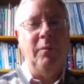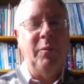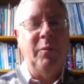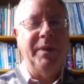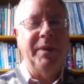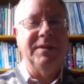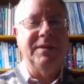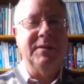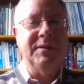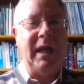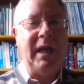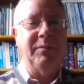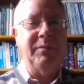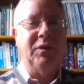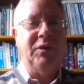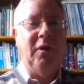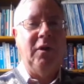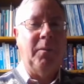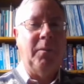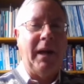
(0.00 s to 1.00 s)
I'm a bit
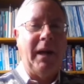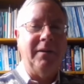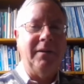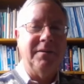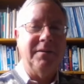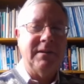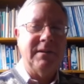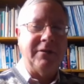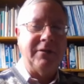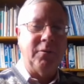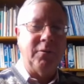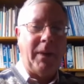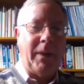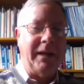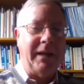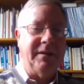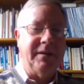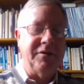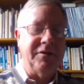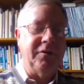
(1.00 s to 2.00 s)
skeptical about central
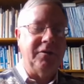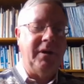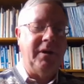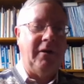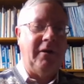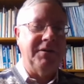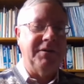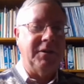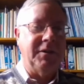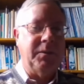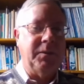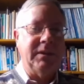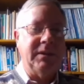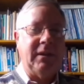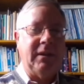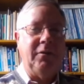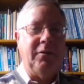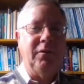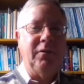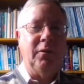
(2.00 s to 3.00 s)
bank digital currencies because
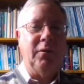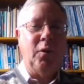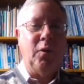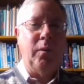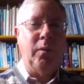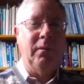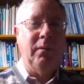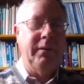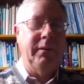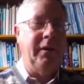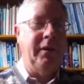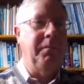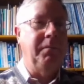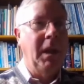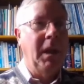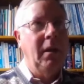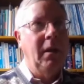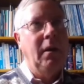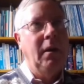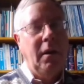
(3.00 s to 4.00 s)
I don't,
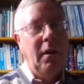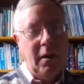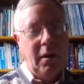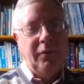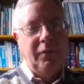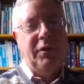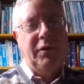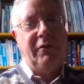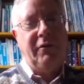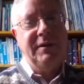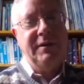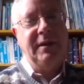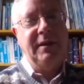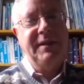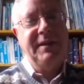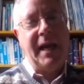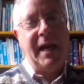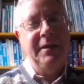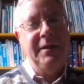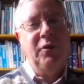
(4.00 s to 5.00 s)
there is a
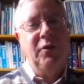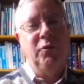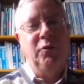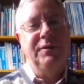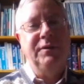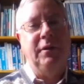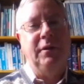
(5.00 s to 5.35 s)
technical